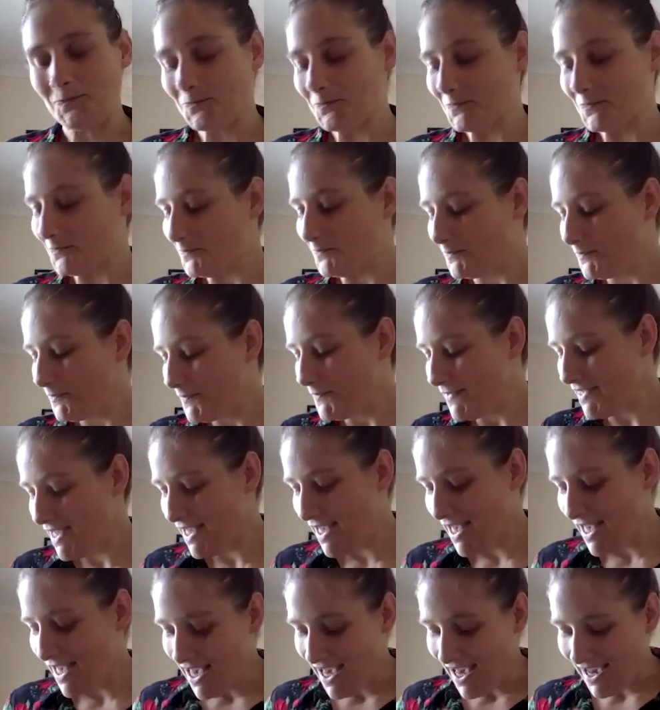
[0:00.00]

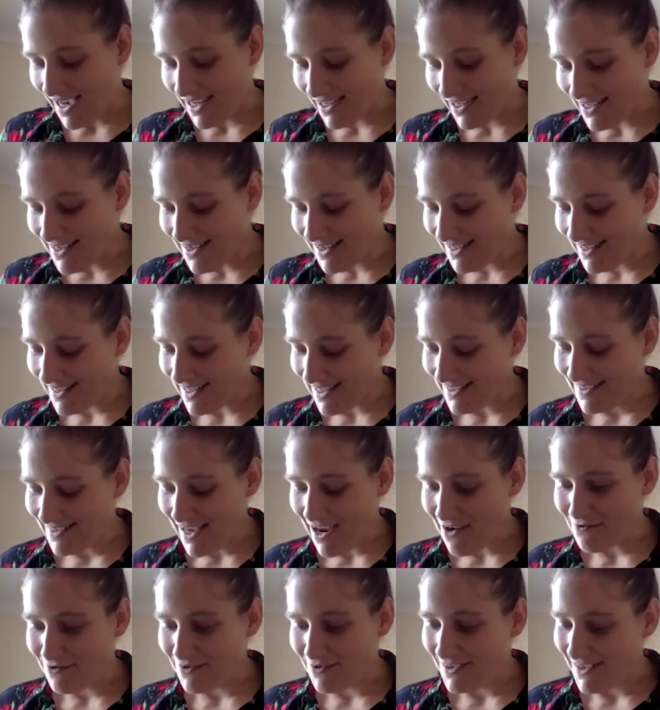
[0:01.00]
And I think that's
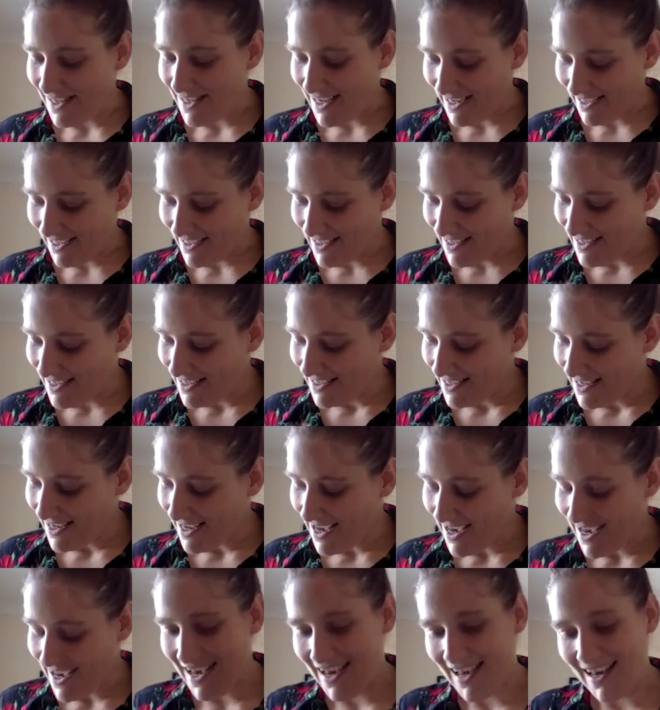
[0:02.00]
everything
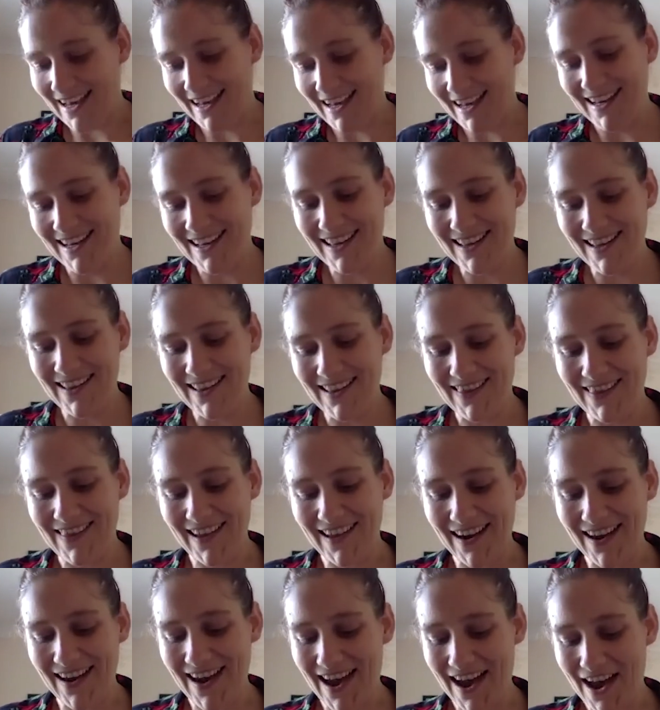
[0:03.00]

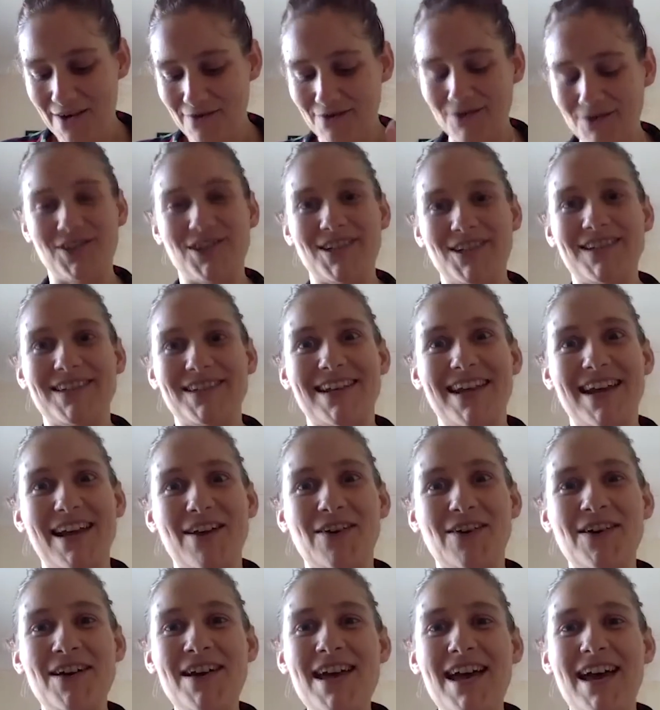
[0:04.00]
that I have just
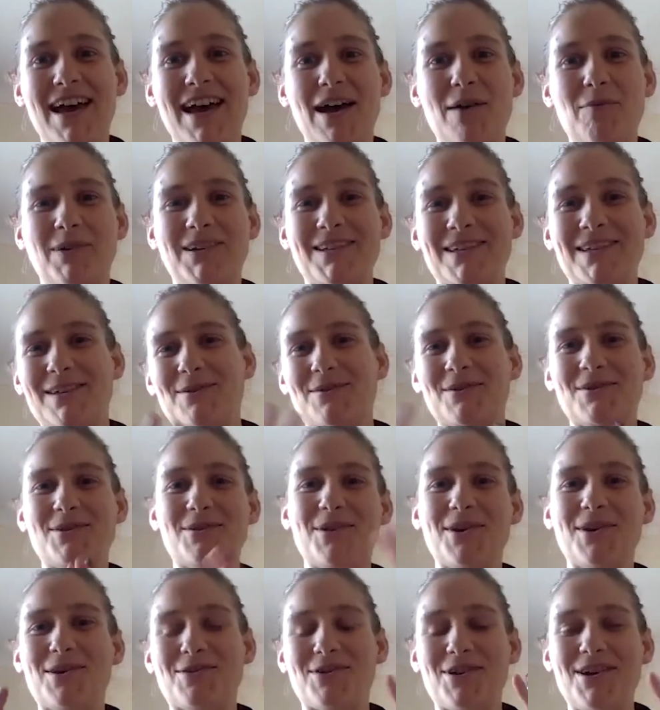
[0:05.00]
now, because I don't want to
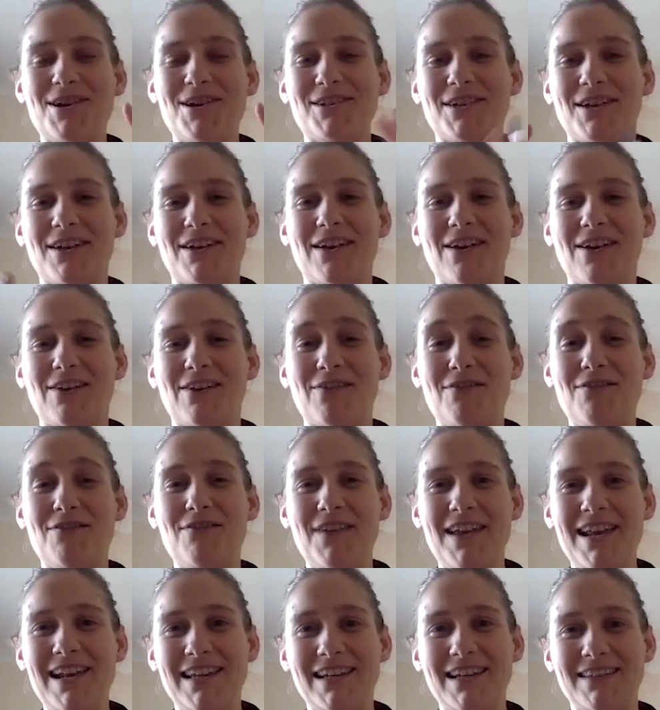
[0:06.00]
encroach on
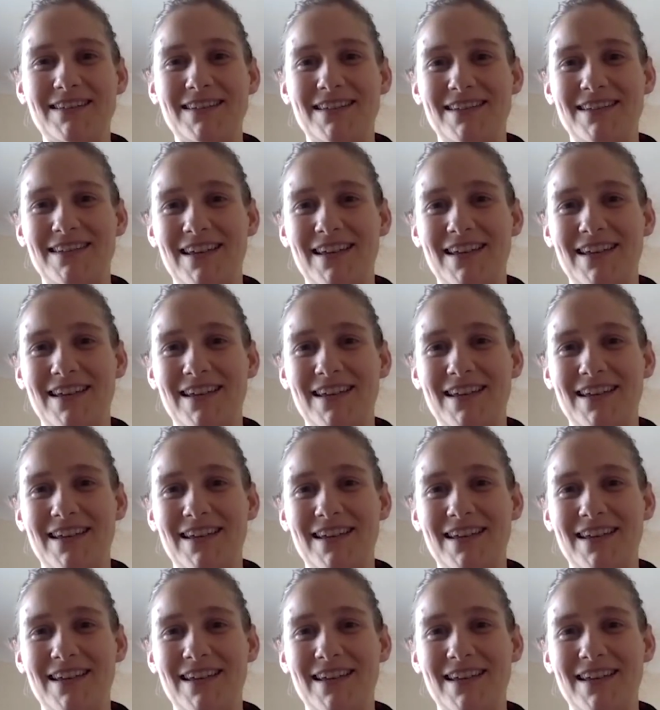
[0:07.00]
Felix's